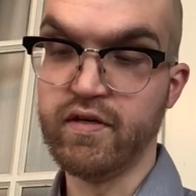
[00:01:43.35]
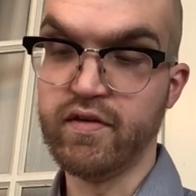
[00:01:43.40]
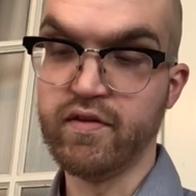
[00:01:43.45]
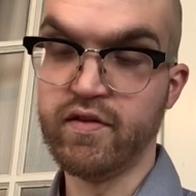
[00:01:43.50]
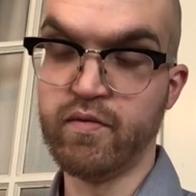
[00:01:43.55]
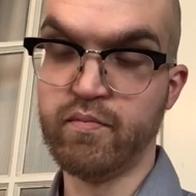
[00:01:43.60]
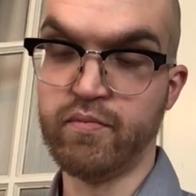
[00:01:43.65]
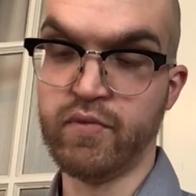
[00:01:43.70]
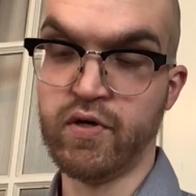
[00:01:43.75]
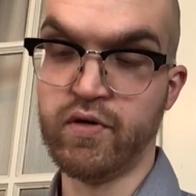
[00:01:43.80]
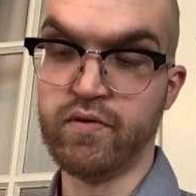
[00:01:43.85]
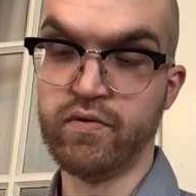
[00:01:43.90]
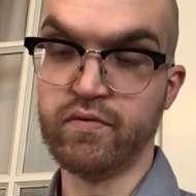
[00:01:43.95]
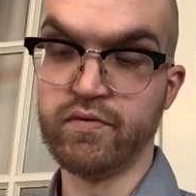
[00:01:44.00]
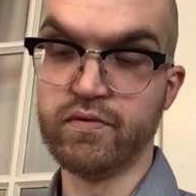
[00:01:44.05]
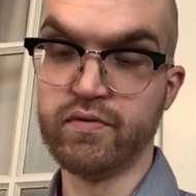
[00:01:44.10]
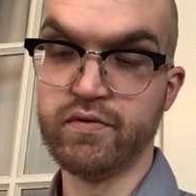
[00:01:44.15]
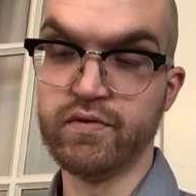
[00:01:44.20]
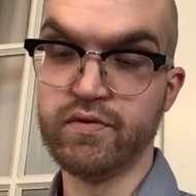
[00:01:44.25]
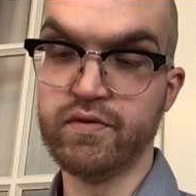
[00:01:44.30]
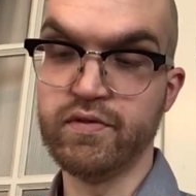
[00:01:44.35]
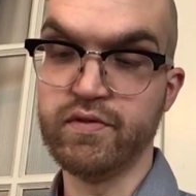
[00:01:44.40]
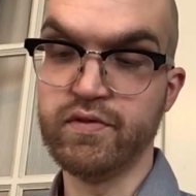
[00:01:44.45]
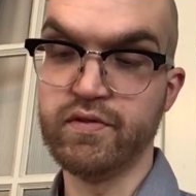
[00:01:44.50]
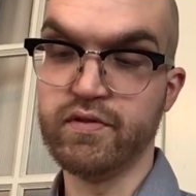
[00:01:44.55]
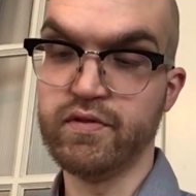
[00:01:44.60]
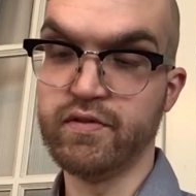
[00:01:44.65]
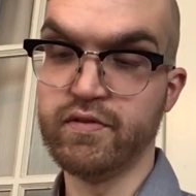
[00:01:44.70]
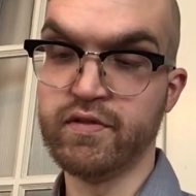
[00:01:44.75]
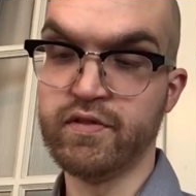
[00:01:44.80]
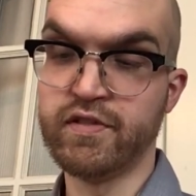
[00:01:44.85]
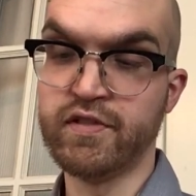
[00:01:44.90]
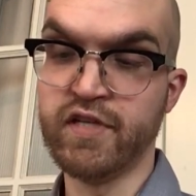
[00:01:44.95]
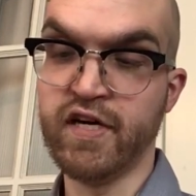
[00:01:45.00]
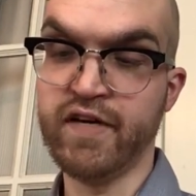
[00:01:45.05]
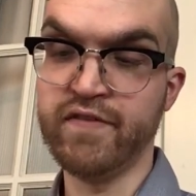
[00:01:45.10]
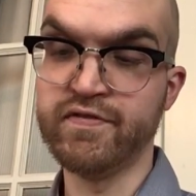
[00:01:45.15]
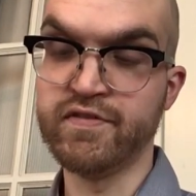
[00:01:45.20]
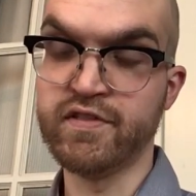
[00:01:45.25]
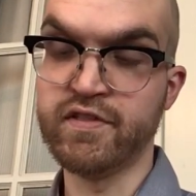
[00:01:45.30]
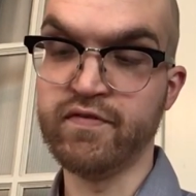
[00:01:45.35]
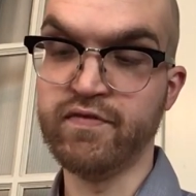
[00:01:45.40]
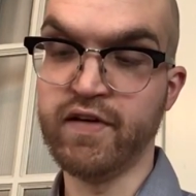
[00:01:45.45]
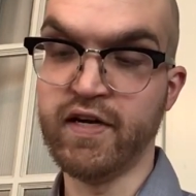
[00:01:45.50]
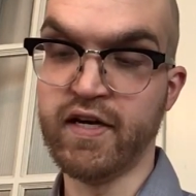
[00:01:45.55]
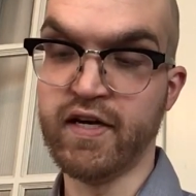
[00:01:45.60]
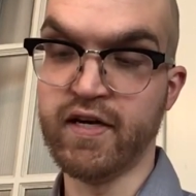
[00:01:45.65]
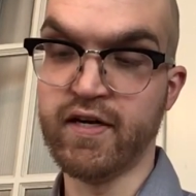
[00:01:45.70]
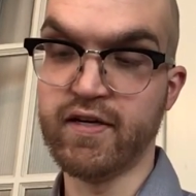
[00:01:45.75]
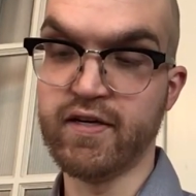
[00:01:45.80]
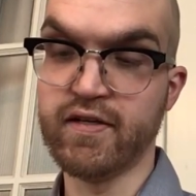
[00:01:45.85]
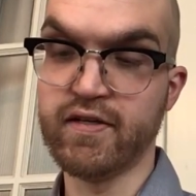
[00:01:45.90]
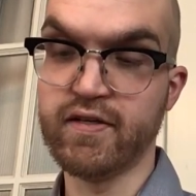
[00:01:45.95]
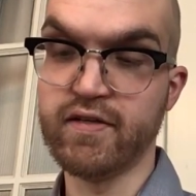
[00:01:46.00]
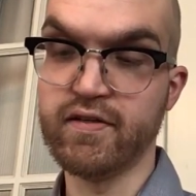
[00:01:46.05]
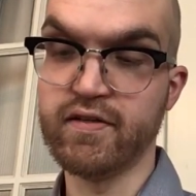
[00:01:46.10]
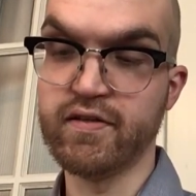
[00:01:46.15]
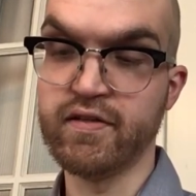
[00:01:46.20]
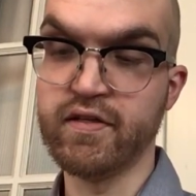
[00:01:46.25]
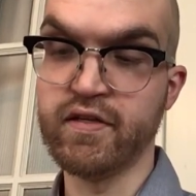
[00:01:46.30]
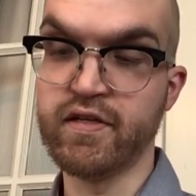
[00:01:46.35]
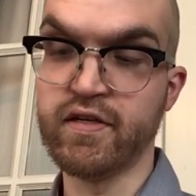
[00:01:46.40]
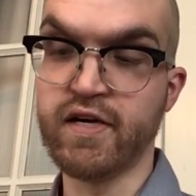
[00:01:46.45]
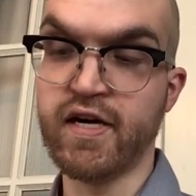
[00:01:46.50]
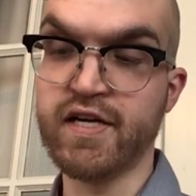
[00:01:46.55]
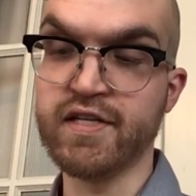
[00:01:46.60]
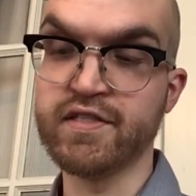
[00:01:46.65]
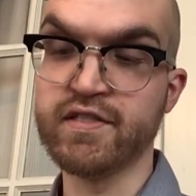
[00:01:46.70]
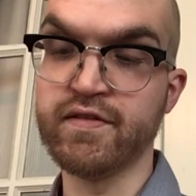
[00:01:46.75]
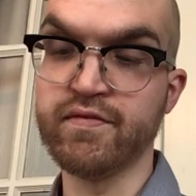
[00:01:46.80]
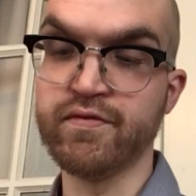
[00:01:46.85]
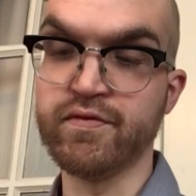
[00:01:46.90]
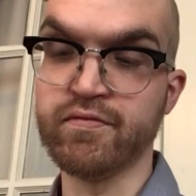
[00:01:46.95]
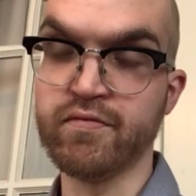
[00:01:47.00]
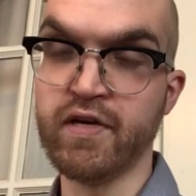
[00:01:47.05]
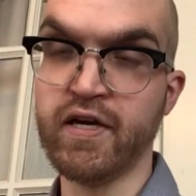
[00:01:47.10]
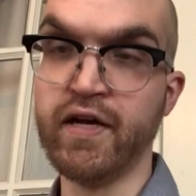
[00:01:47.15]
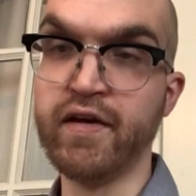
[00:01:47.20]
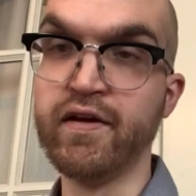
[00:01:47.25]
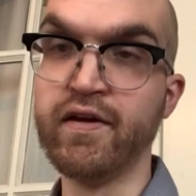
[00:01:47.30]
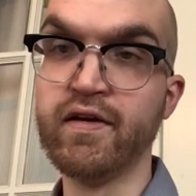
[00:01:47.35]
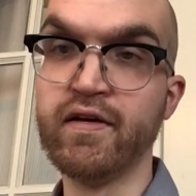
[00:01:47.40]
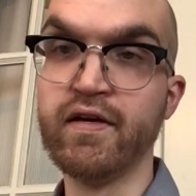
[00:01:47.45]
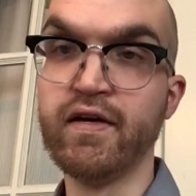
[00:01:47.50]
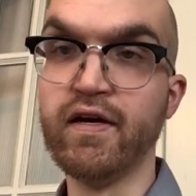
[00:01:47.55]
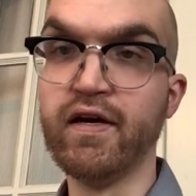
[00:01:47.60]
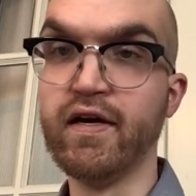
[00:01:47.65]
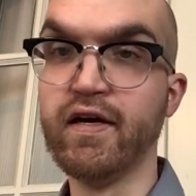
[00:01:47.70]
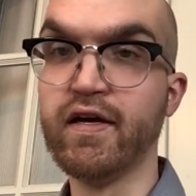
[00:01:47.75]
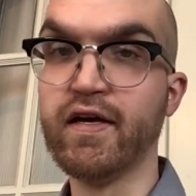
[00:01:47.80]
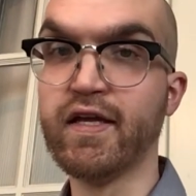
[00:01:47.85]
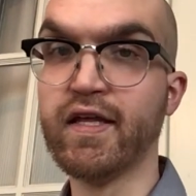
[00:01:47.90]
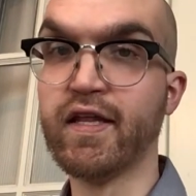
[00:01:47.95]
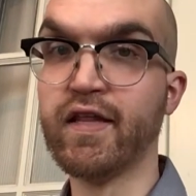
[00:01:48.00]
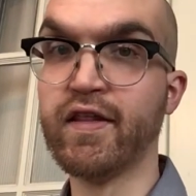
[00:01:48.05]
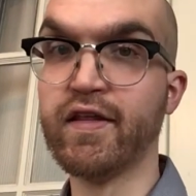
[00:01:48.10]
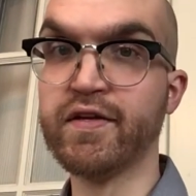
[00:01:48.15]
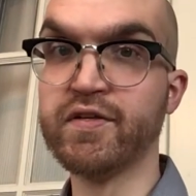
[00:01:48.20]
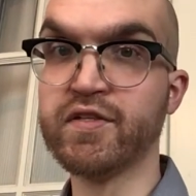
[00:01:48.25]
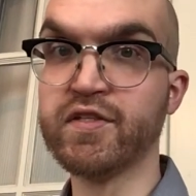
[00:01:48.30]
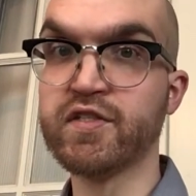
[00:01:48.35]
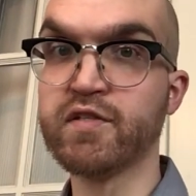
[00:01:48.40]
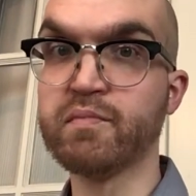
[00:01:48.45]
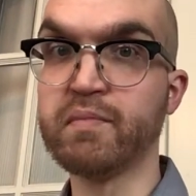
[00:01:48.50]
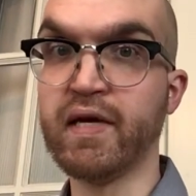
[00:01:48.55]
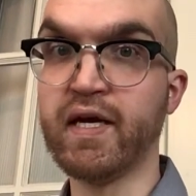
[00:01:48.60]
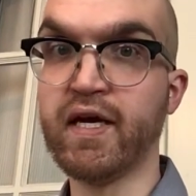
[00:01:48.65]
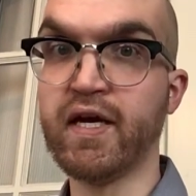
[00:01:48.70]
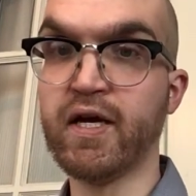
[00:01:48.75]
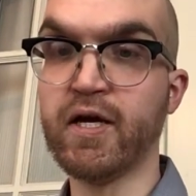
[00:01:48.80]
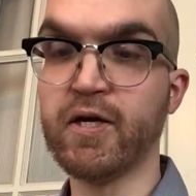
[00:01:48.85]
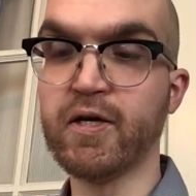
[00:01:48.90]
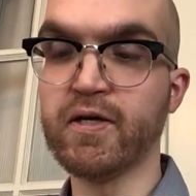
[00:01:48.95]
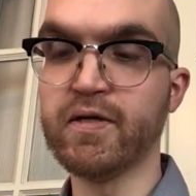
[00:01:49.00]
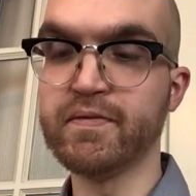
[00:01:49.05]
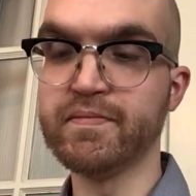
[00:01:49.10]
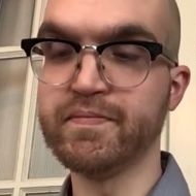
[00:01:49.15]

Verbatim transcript: The bones, the tufts of hair, the knots of thread, the despair.